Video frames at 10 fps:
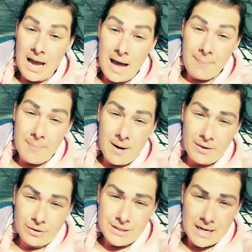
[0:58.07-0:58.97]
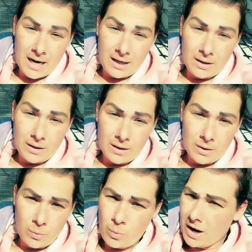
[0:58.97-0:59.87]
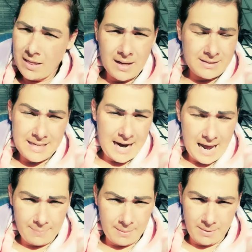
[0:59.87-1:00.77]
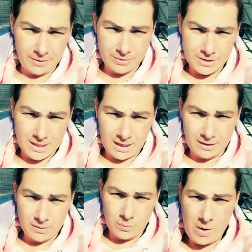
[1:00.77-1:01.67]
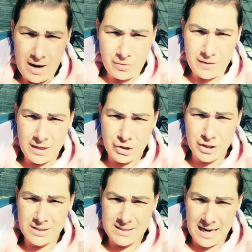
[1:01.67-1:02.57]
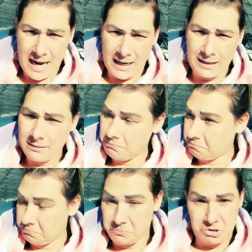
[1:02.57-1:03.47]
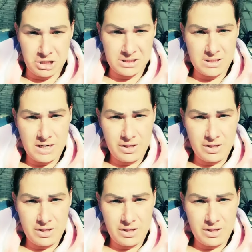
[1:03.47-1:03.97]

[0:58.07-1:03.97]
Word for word: Happy Mother's Day. Why do they say Happy Mother's Day? Why don't they just say just